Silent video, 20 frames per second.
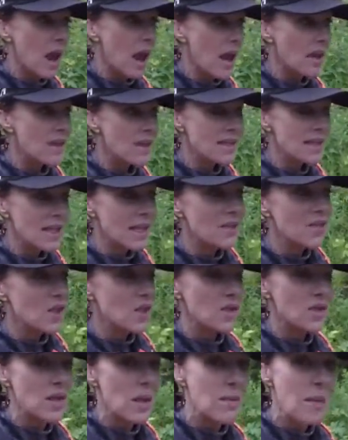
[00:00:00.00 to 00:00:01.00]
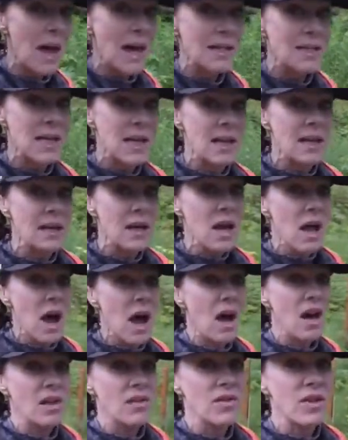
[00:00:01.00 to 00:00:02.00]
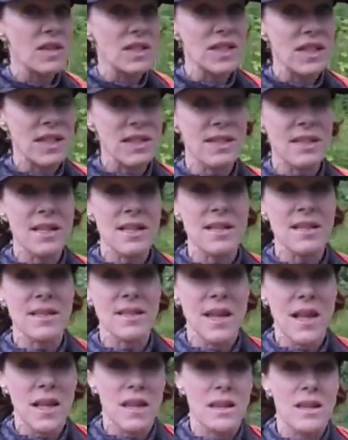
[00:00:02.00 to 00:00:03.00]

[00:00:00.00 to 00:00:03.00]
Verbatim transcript: And this gives you some idea of the distance,